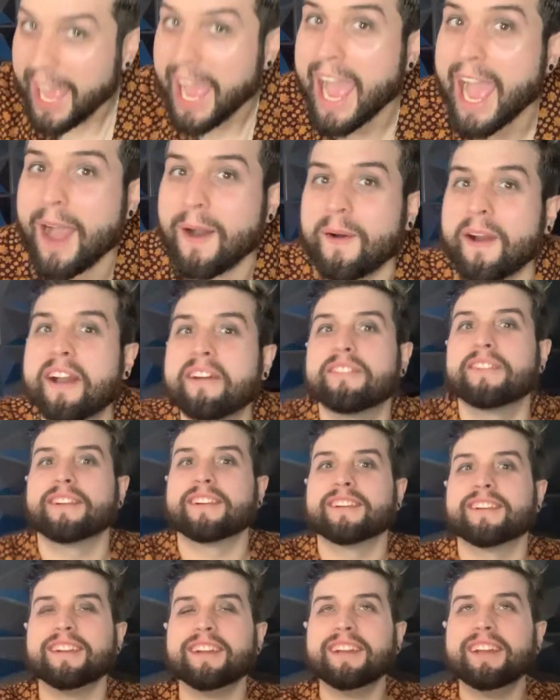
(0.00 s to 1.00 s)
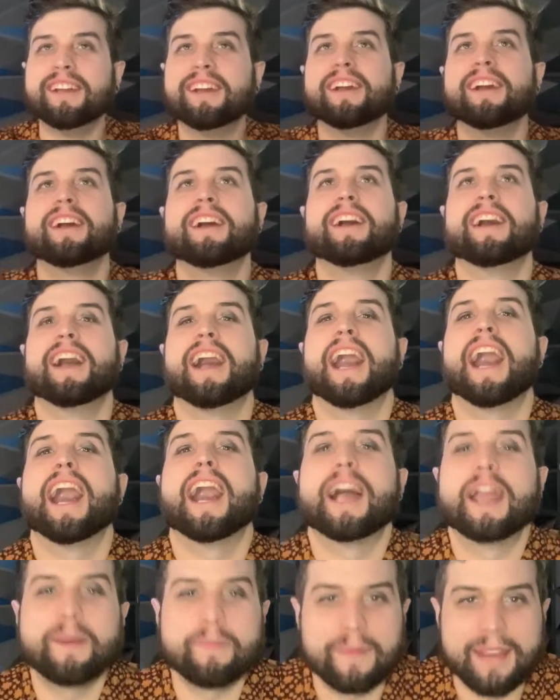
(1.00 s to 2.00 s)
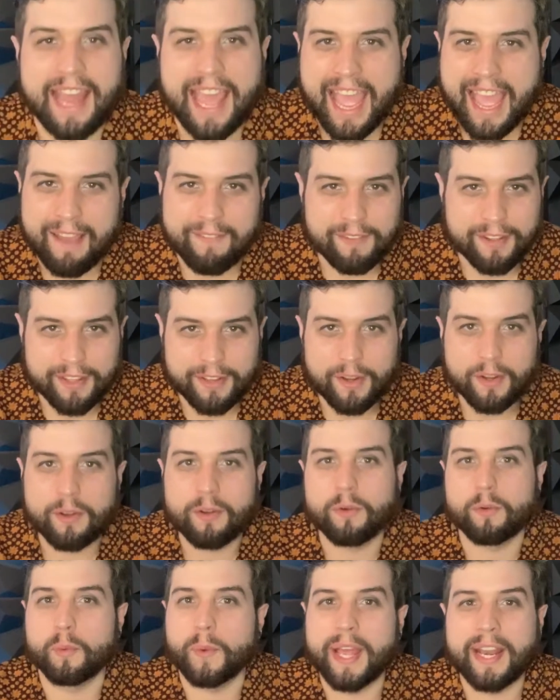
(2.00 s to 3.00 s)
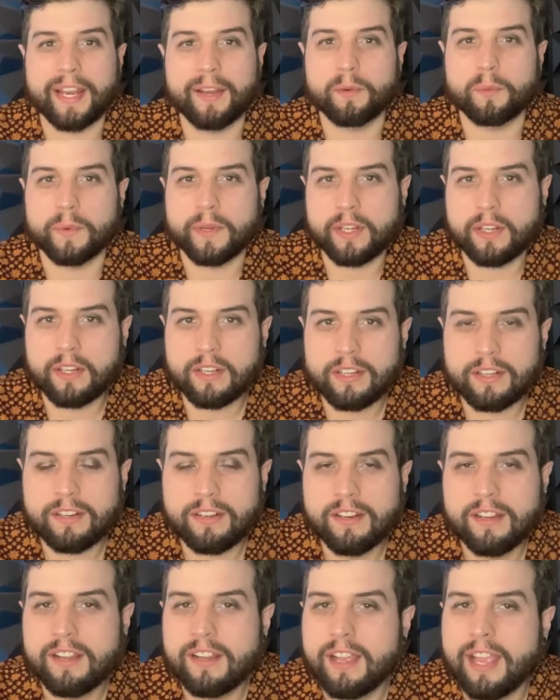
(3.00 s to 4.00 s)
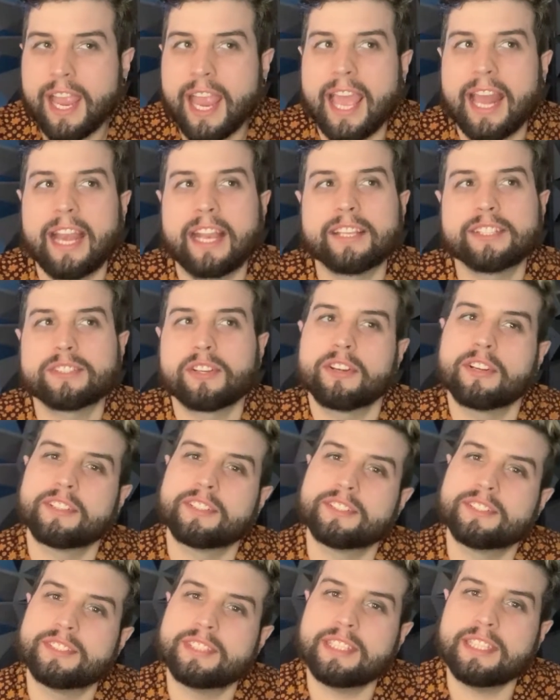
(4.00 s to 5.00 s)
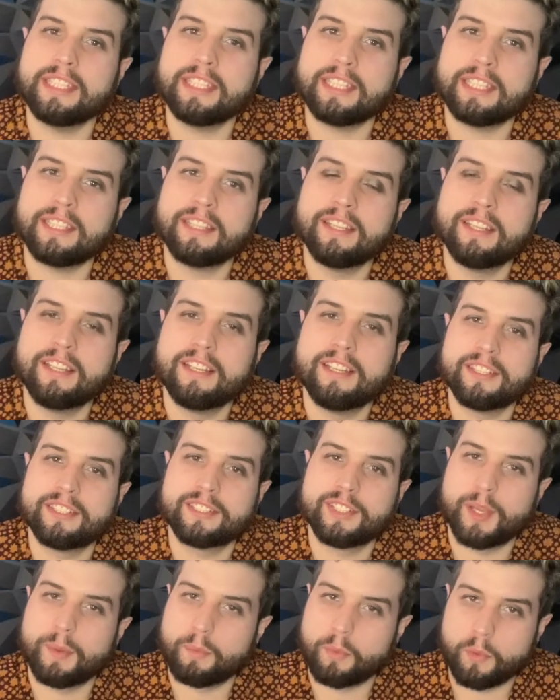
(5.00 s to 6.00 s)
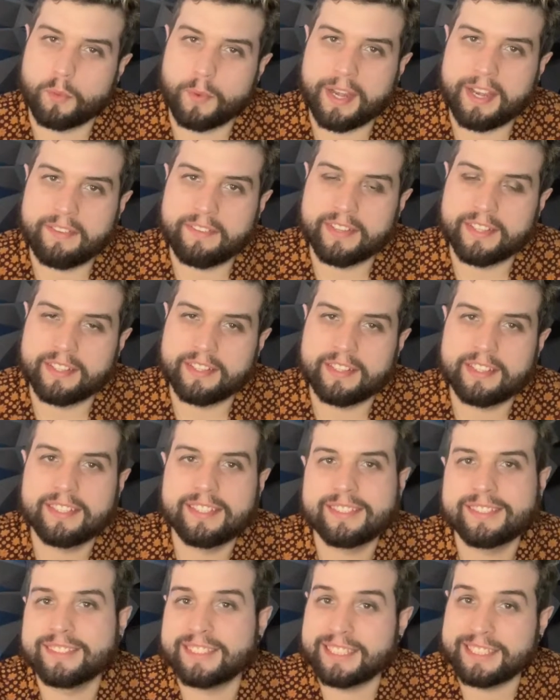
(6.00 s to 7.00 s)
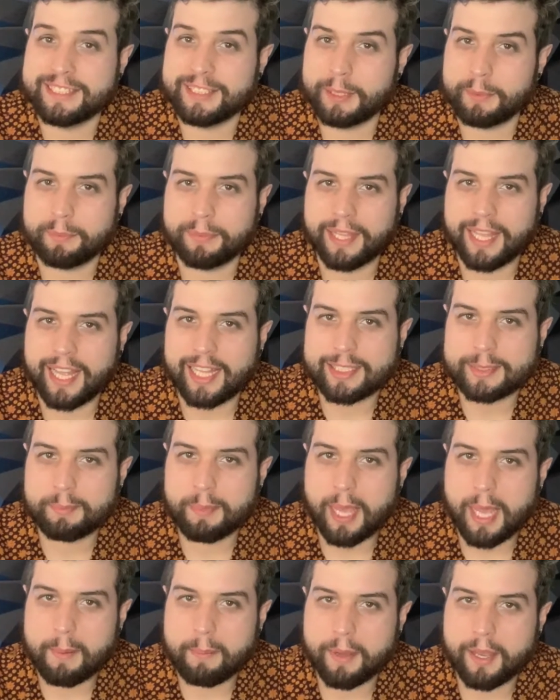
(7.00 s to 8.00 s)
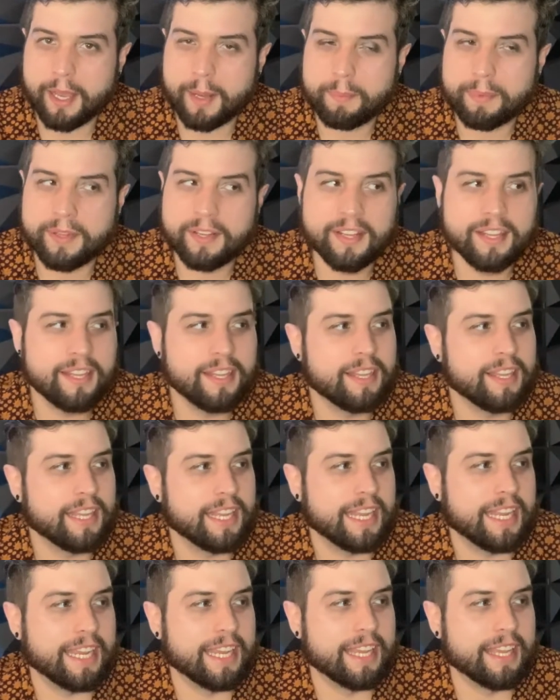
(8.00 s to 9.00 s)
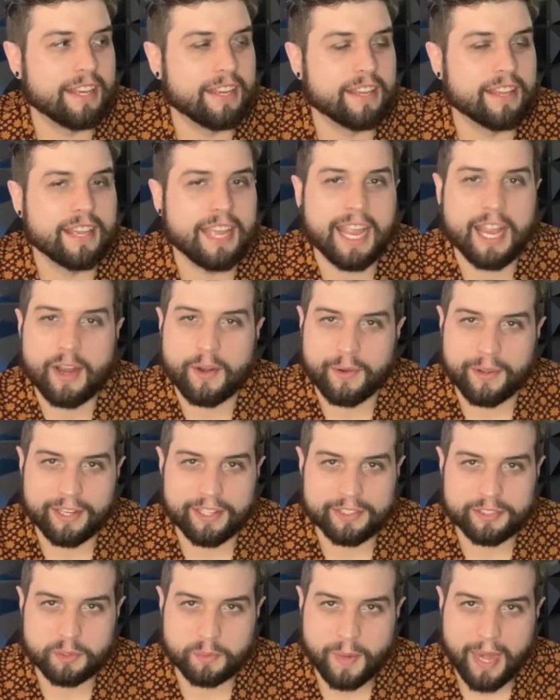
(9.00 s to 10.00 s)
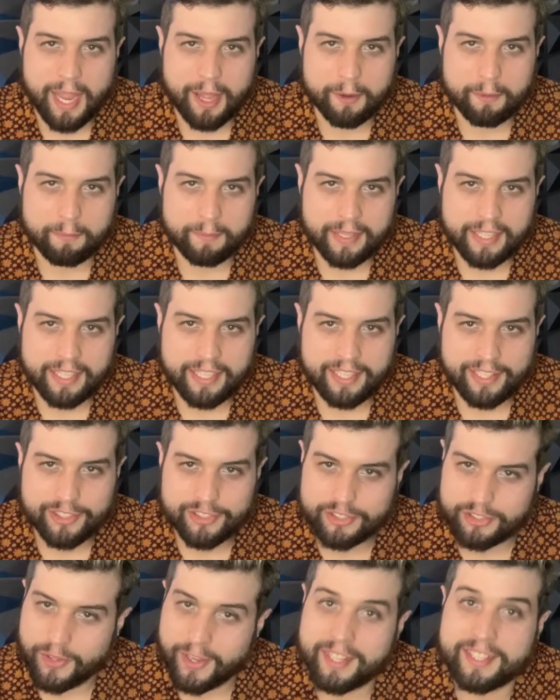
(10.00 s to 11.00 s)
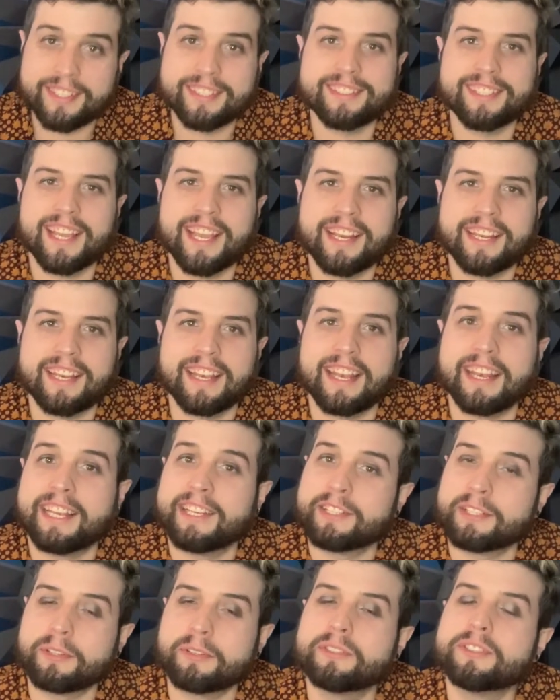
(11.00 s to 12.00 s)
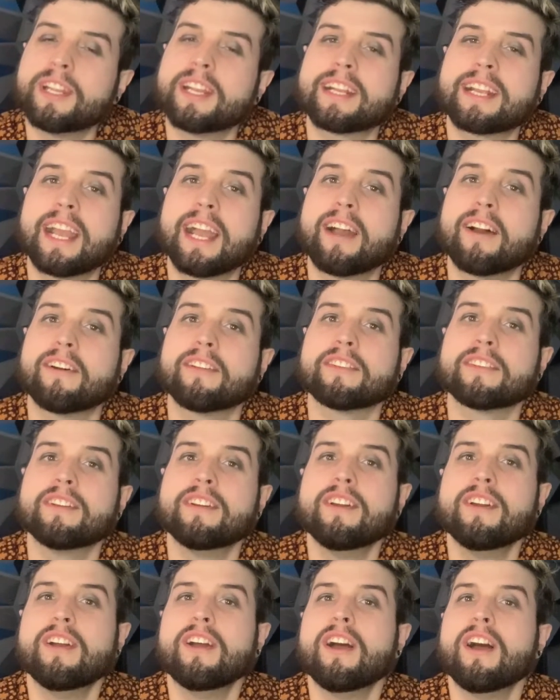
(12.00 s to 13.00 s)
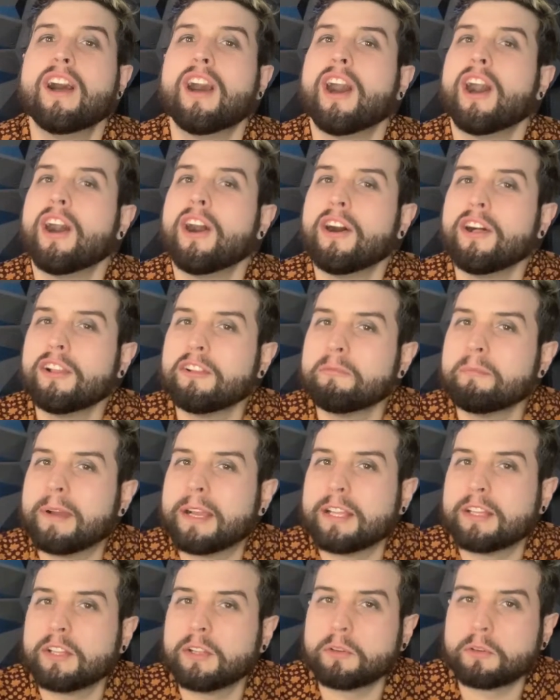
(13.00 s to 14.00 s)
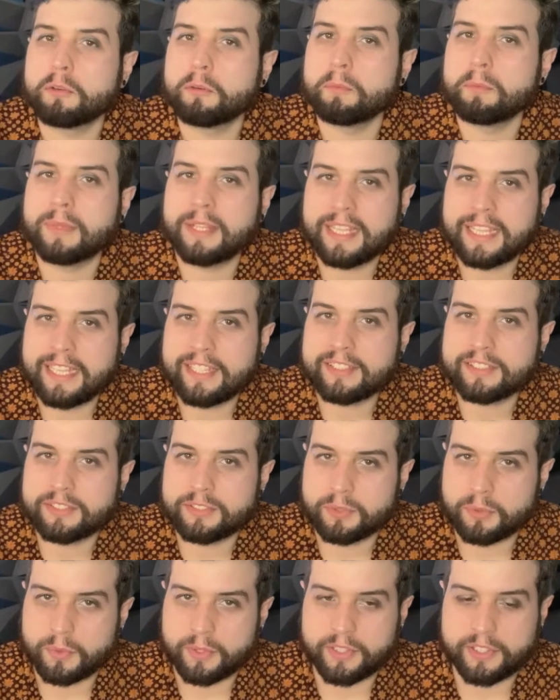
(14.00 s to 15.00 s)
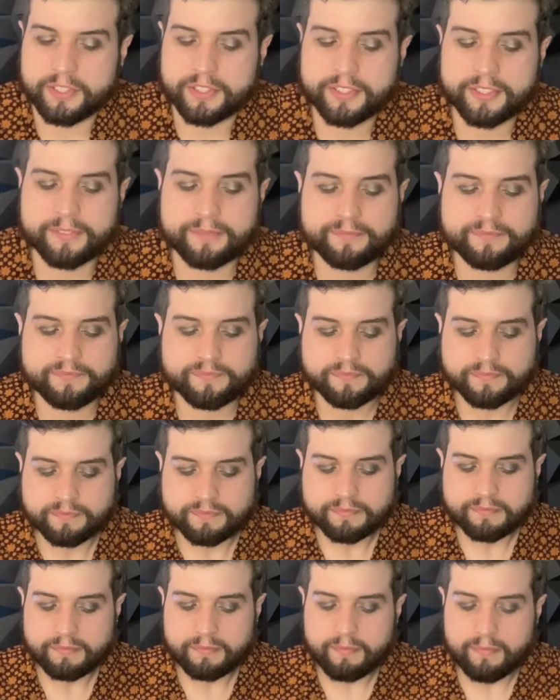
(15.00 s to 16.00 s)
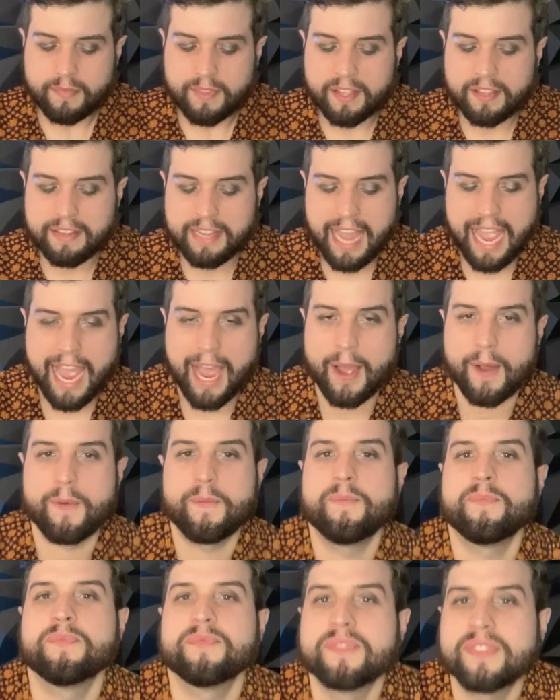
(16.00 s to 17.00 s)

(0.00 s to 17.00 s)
I am an avid Reddit reader and I started to see some Raven ZZ plants pop up in areas around me. So I decided I need to go check out all of my local plant stores. Now,